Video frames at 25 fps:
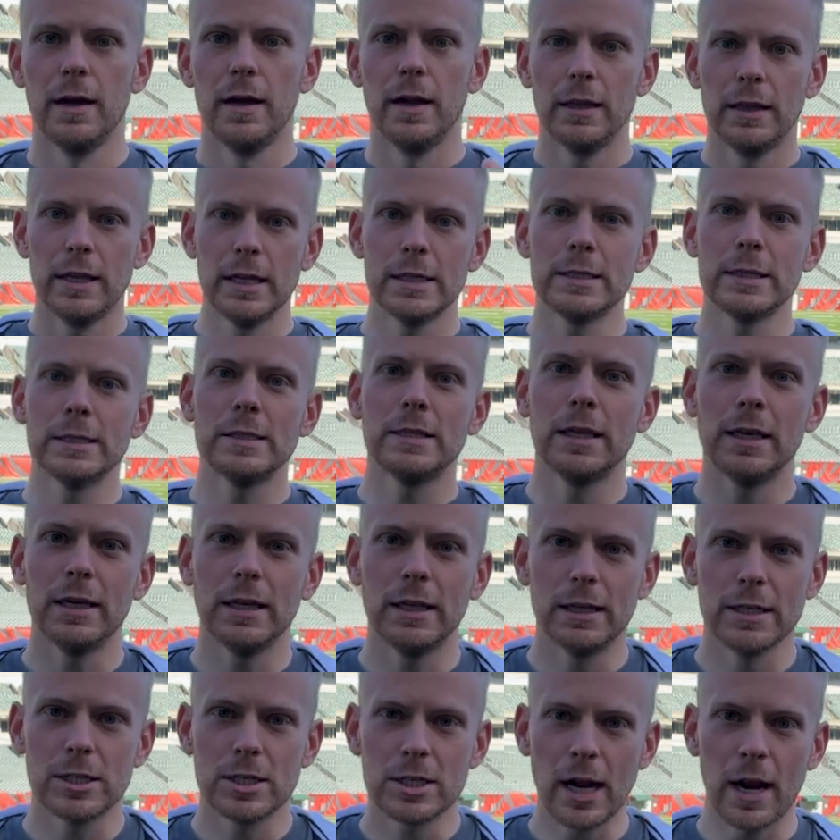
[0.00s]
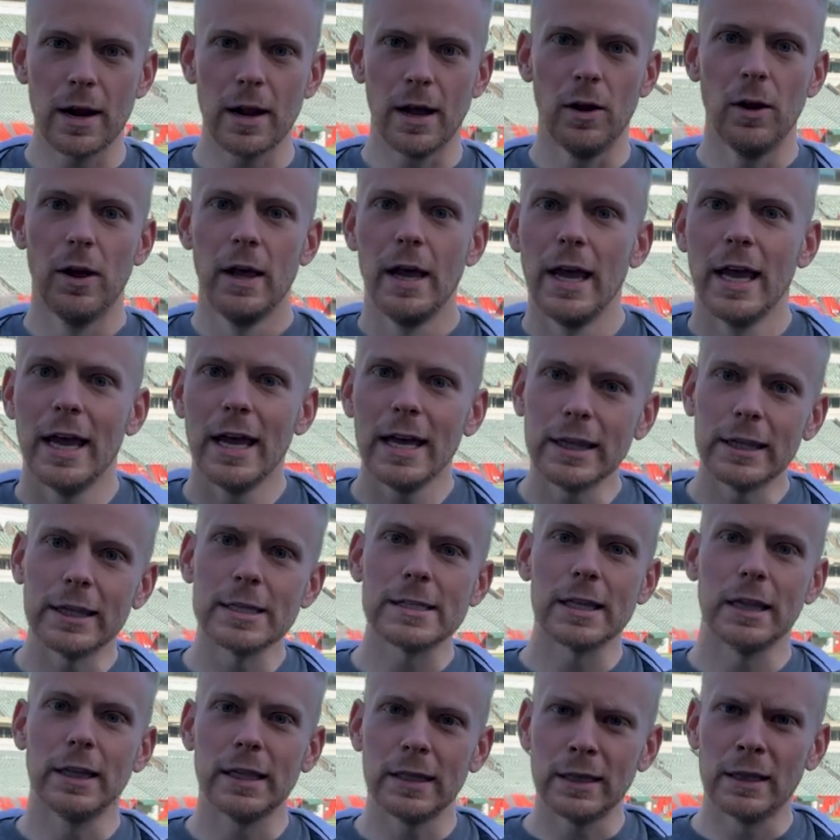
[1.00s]
This is the, the shout out. Hit
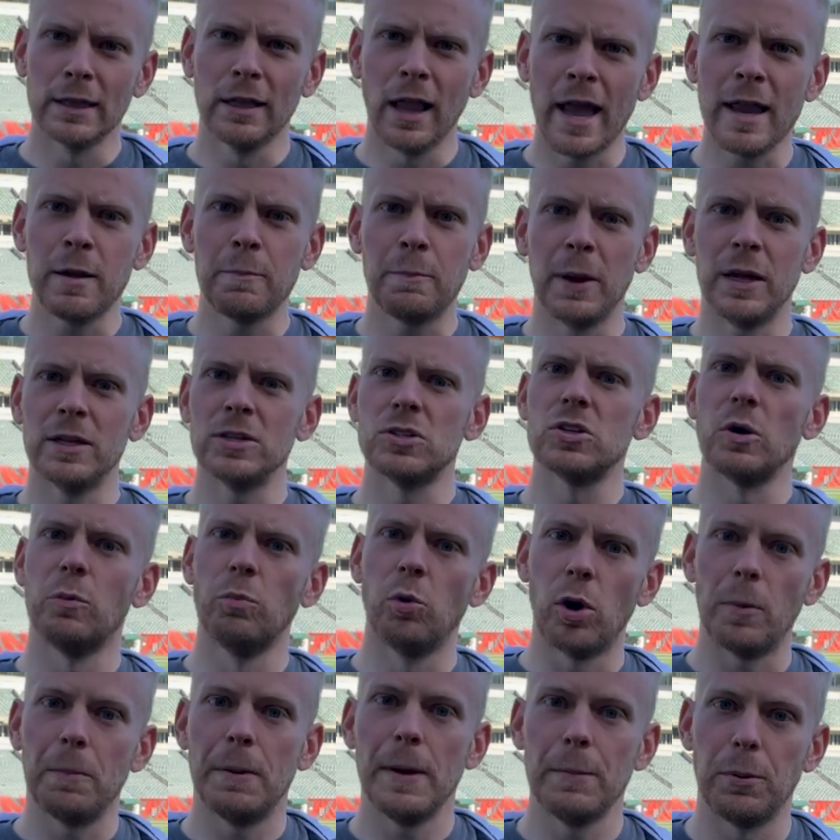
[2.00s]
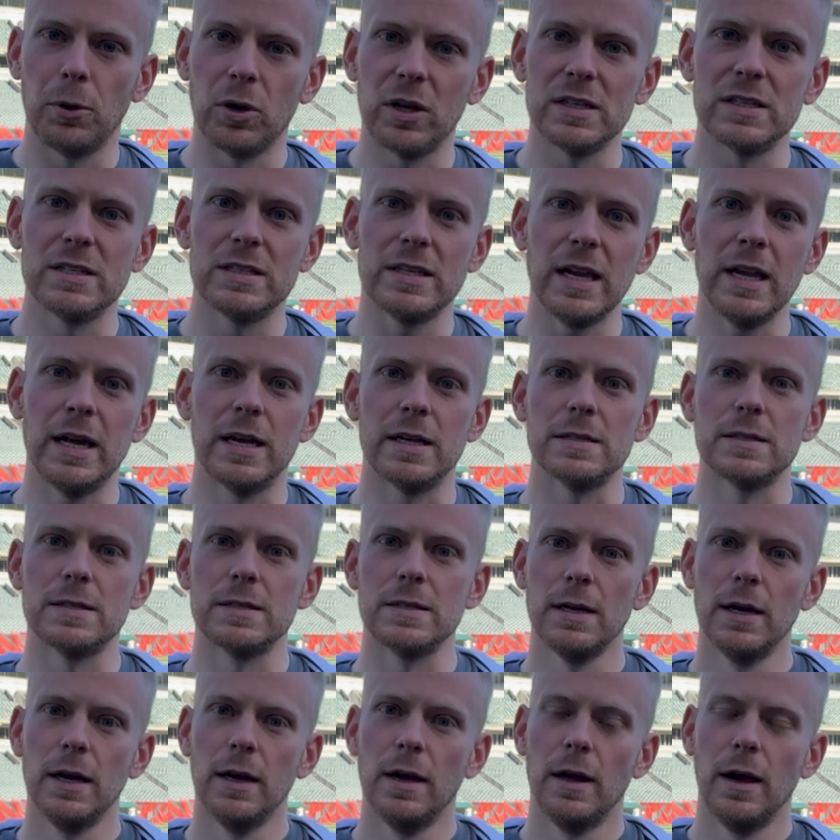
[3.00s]
this like button so more people can see us
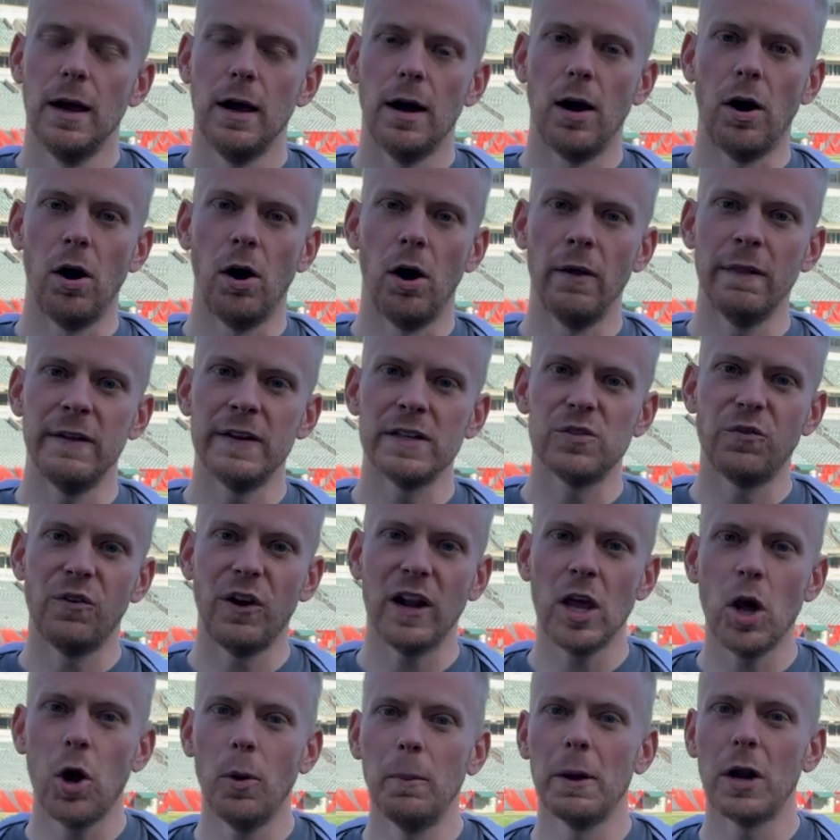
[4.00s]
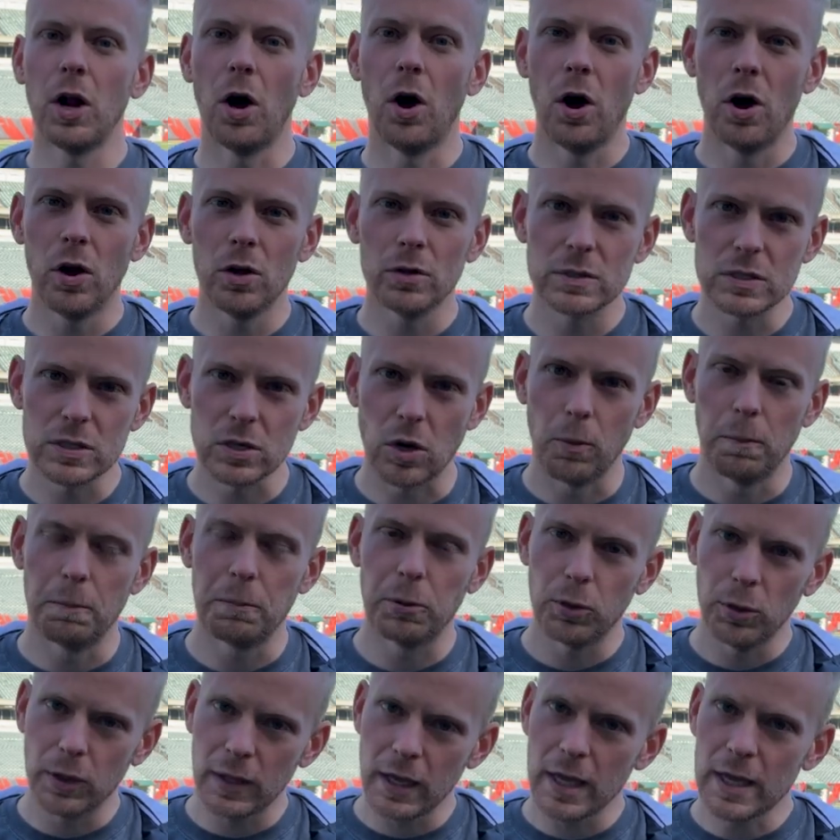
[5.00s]
uh, on this video, but also
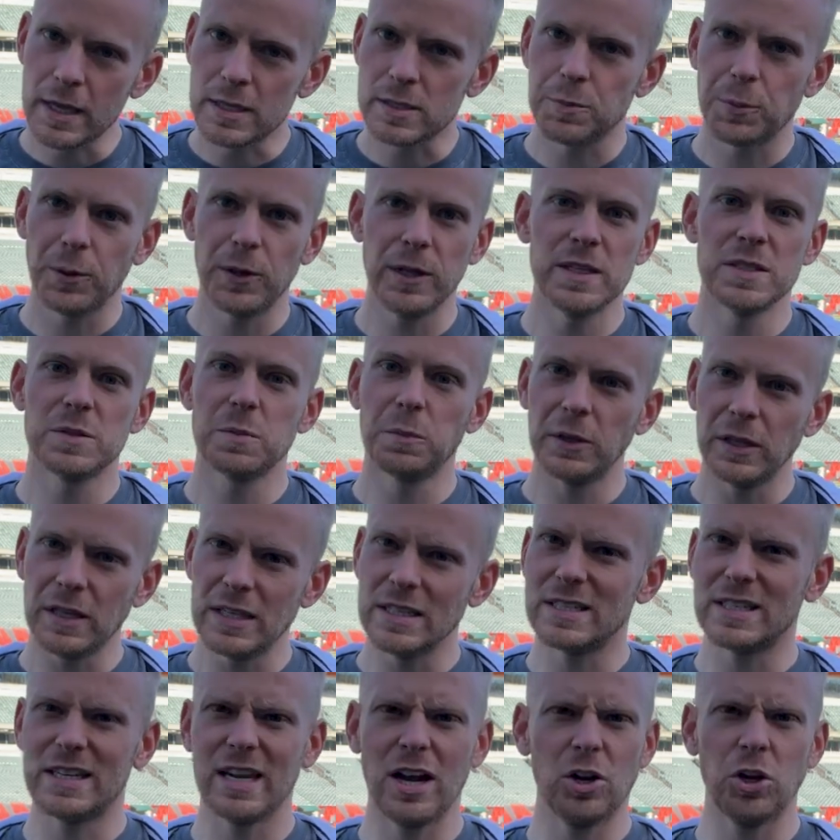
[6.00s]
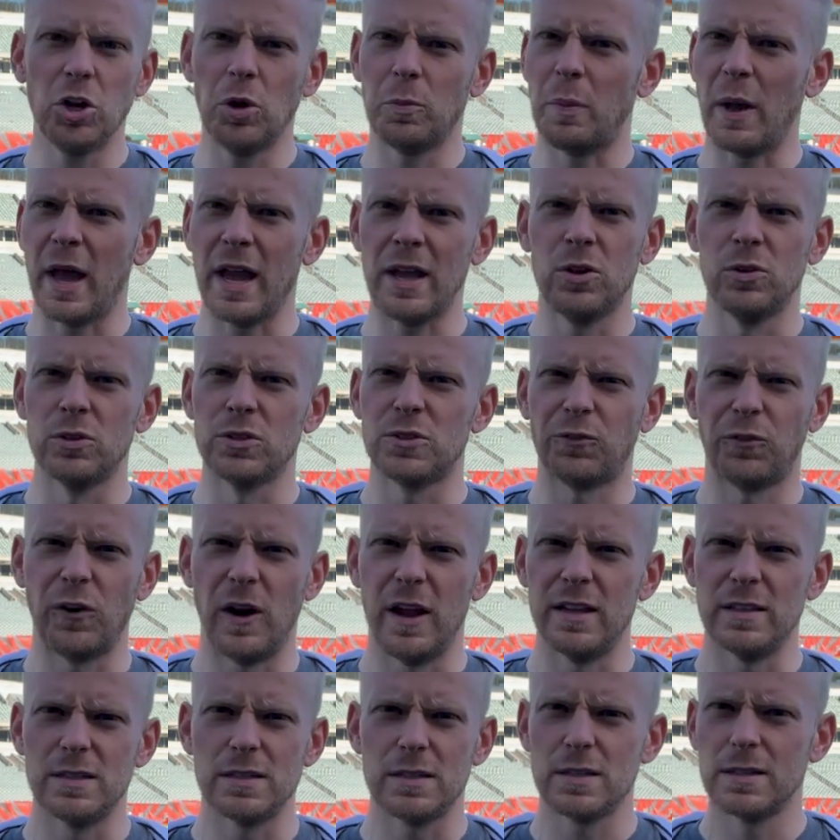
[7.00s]
please, please, please tell your Bengals
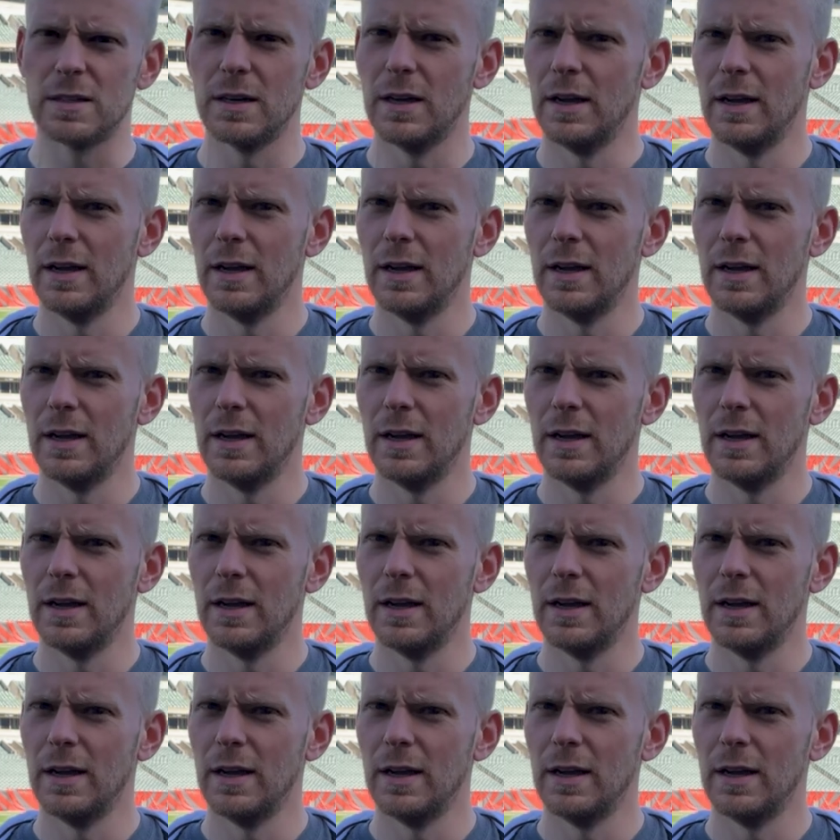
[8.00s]
friends